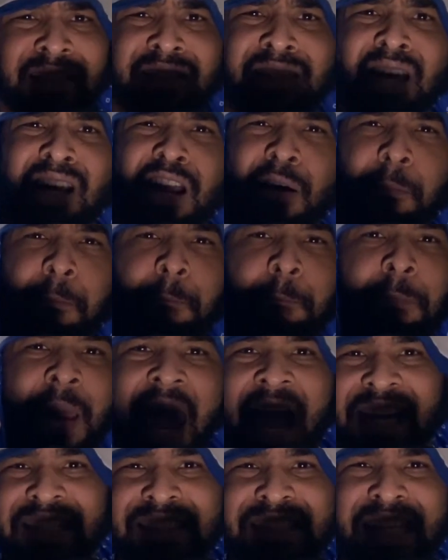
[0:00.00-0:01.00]
took a
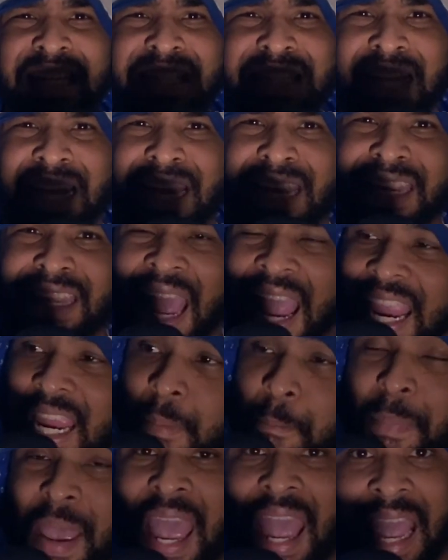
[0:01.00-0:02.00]
backseat to
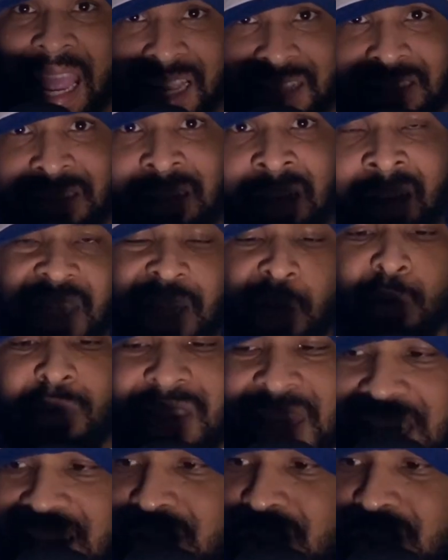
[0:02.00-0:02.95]
Game Pass. You think